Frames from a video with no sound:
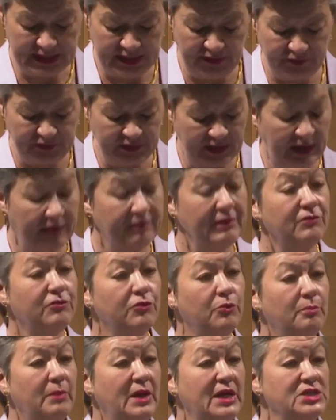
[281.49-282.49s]
if they have
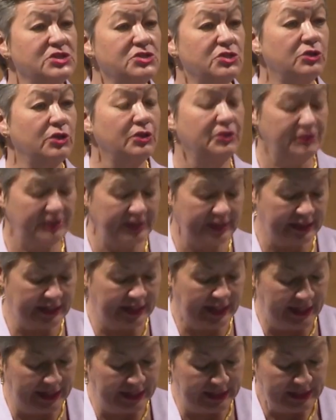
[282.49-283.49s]
information on
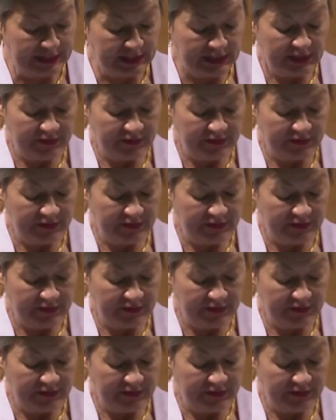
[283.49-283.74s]
DNA,